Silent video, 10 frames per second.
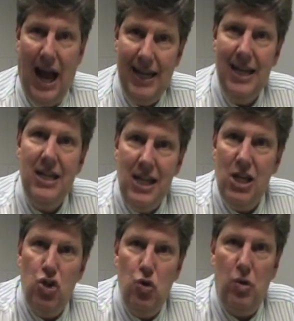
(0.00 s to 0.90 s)
I need to
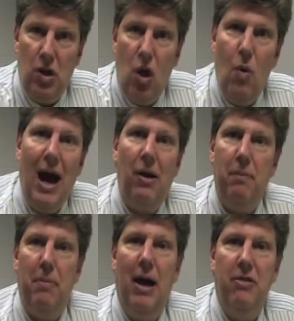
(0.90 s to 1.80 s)
get you to go out
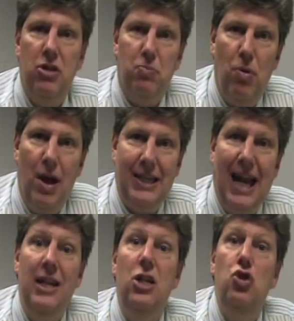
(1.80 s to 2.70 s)
and buy this product.
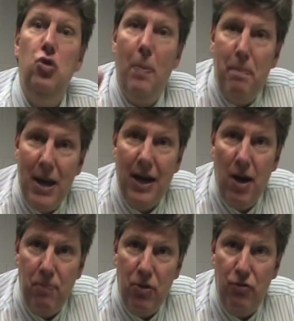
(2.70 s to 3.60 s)
I need you to pick
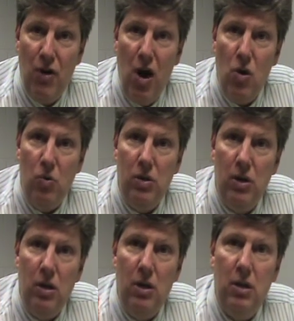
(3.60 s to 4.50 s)
up the phone
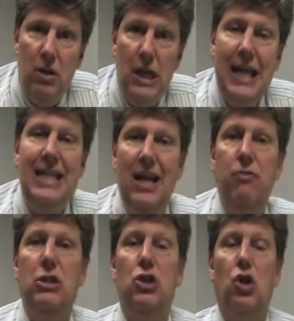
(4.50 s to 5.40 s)
and
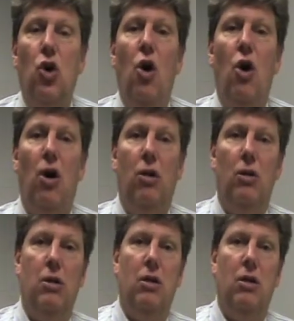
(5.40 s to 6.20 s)
give us a call.